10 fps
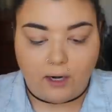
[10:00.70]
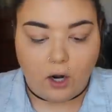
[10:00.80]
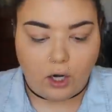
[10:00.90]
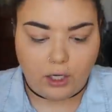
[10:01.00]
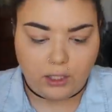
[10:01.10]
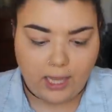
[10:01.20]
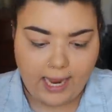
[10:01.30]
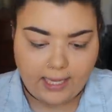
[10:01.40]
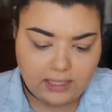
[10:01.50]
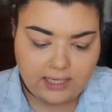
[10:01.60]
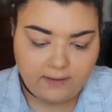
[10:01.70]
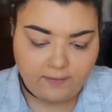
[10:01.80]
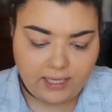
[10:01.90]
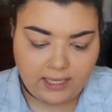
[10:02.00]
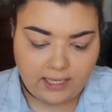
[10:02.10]
they're on like T
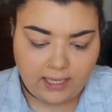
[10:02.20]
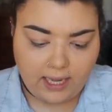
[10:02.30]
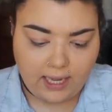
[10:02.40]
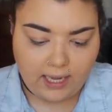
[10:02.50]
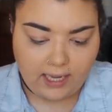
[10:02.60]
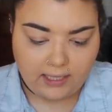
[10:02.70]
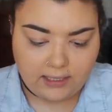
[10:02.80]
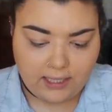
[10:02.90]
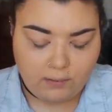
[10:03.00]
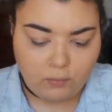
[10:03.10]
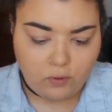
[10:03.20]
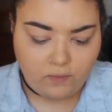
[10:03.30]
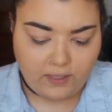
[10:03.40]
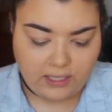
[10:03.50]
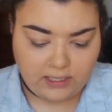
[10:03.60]
V and in
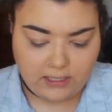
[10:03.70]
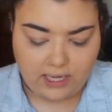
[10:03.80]
movies,